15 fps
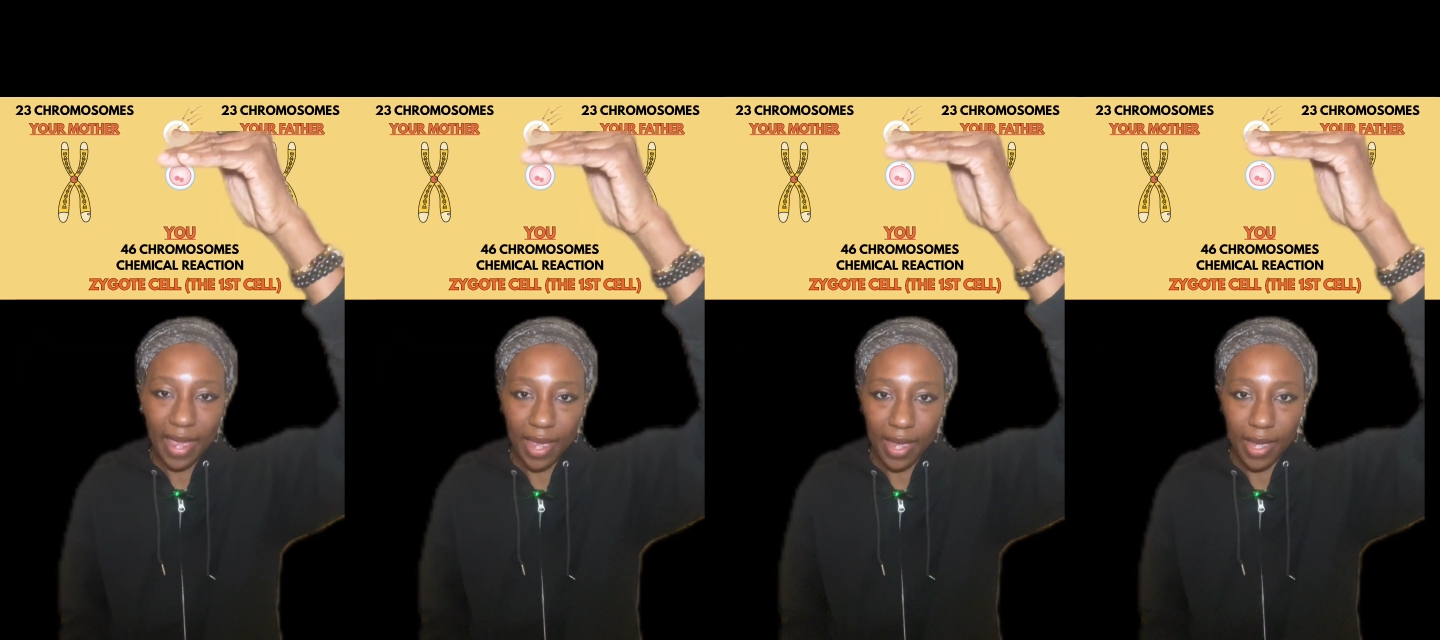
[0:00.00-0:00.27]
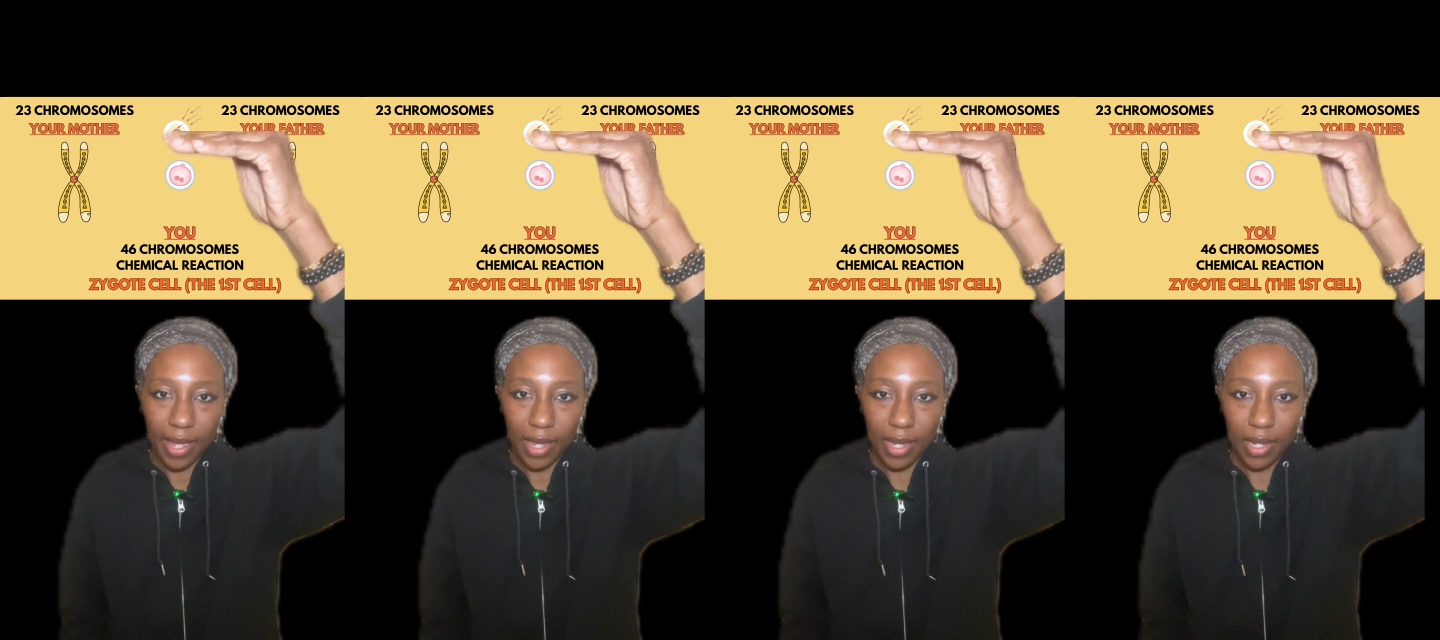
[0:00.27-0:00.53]

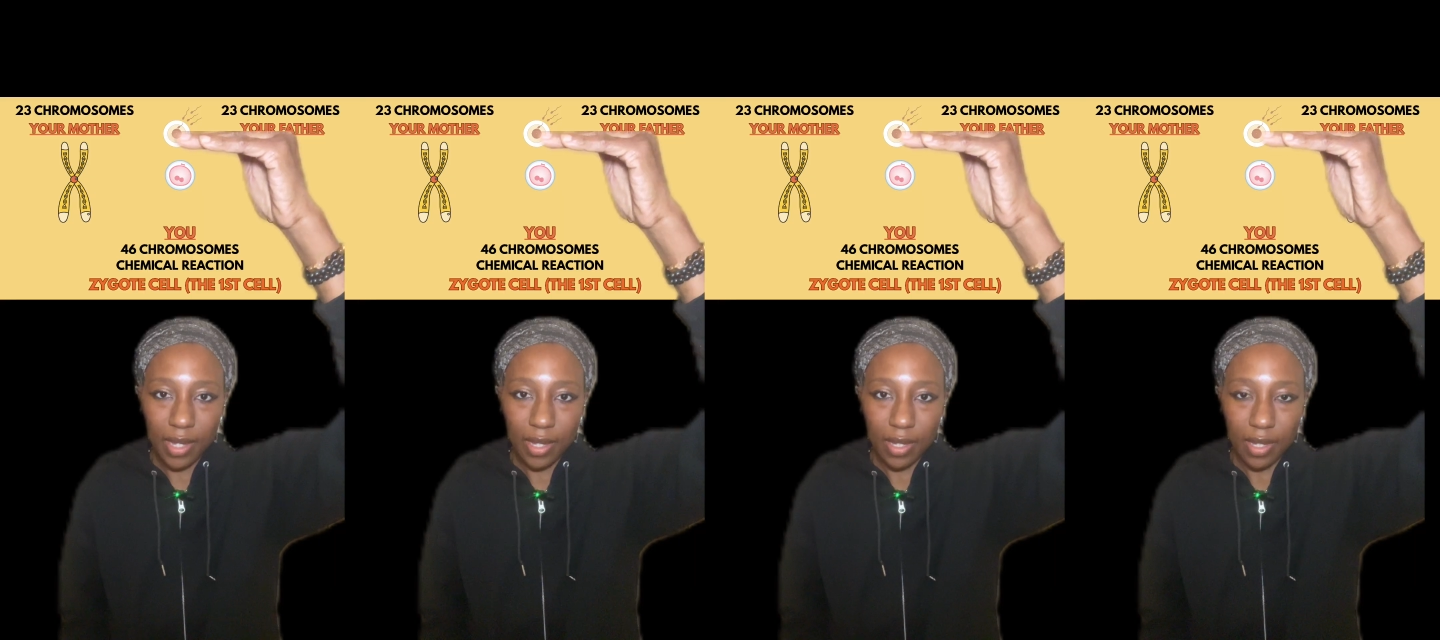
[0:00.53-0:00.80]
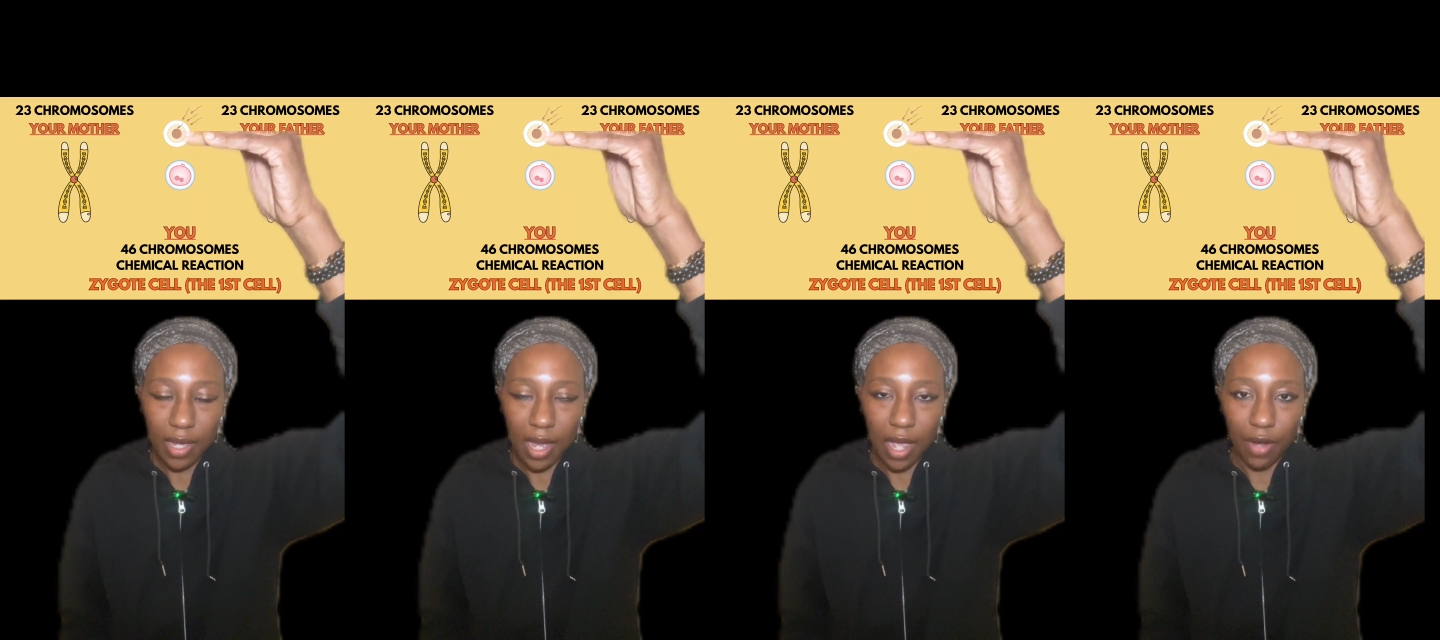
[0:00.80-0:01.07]
egg,
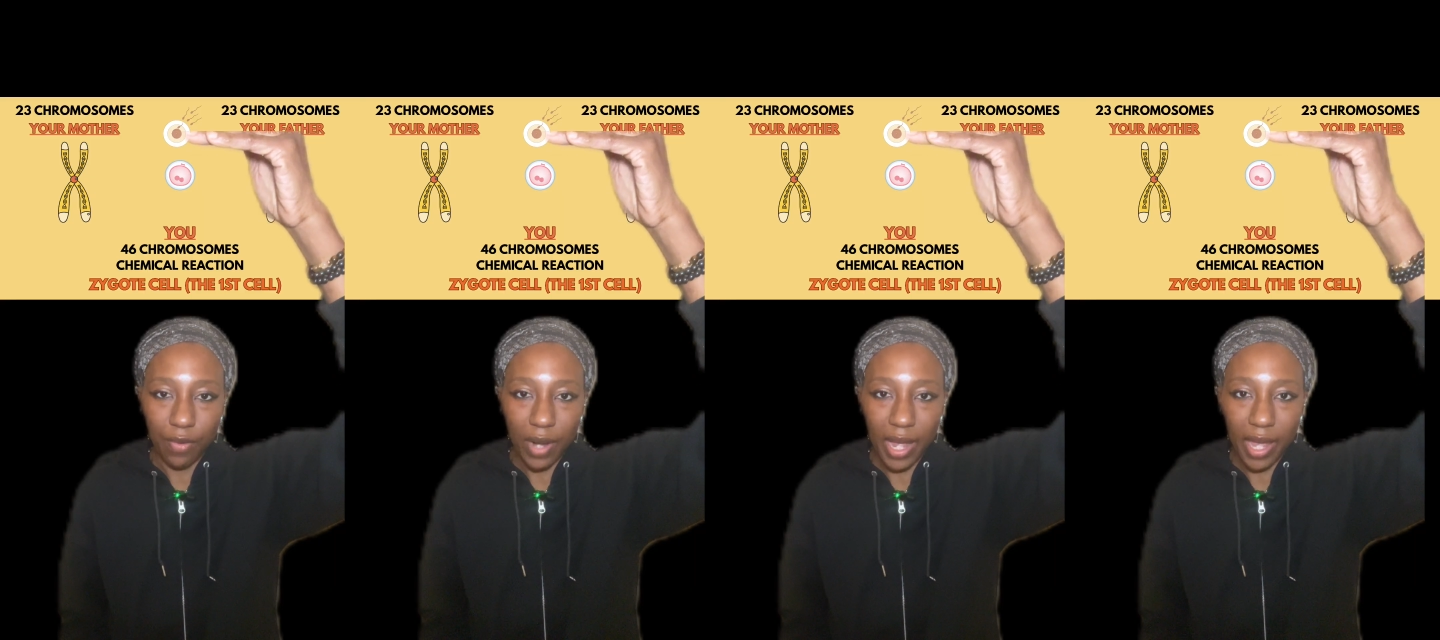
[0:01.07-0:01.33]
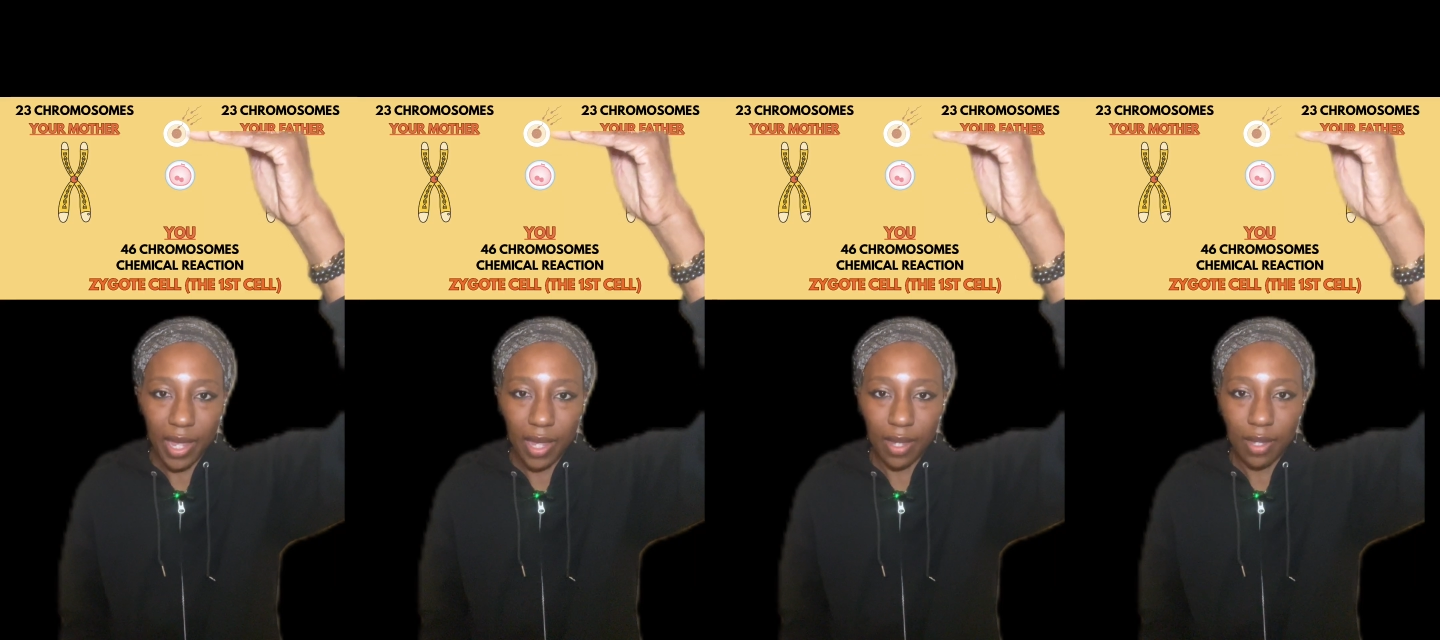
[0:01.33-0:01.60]
all
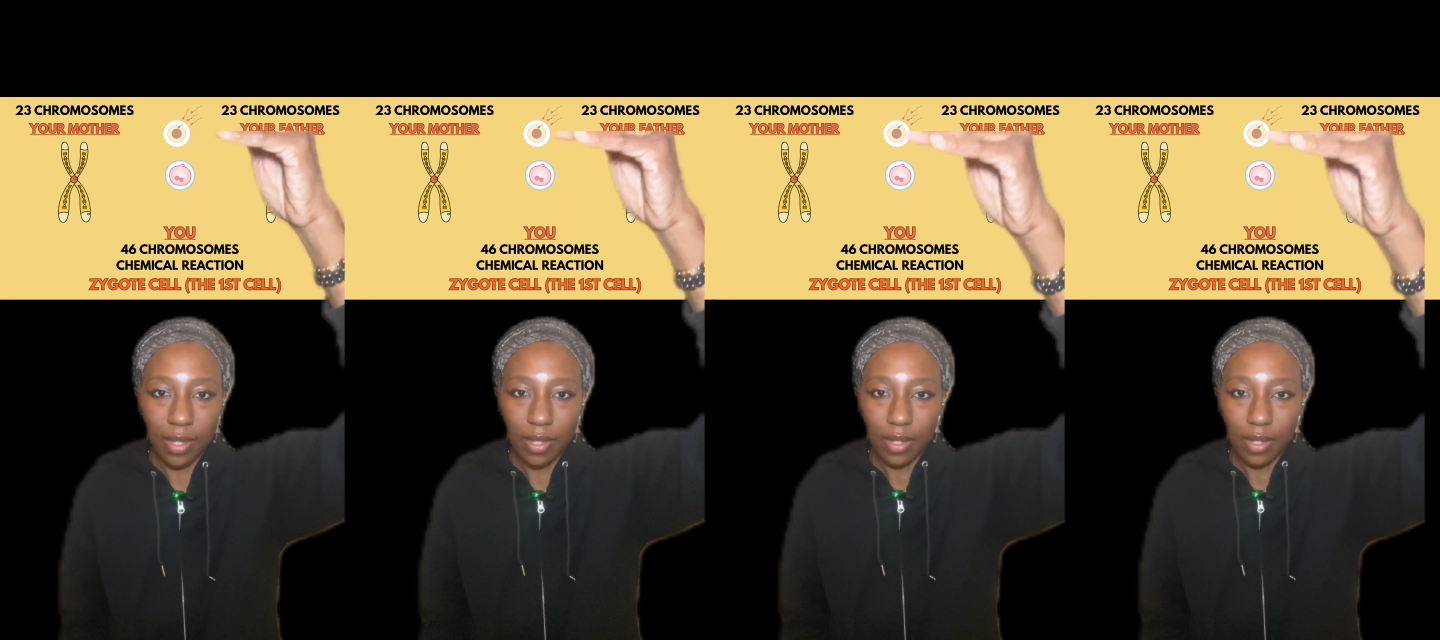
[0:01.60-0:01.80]
right